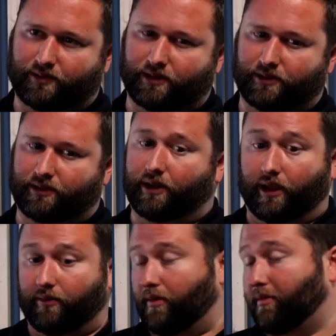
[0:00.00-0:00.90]
and
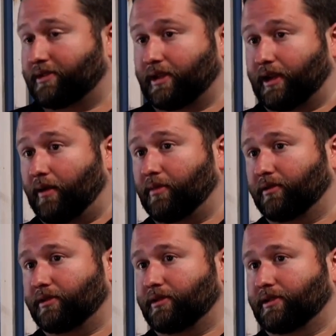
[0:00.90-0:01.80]
I'm going to say I'm
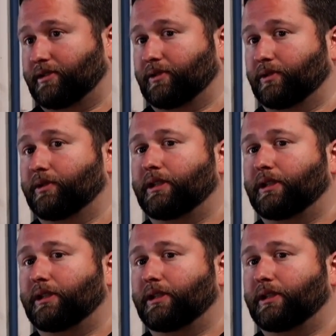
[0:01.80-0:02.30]
guilty of this too.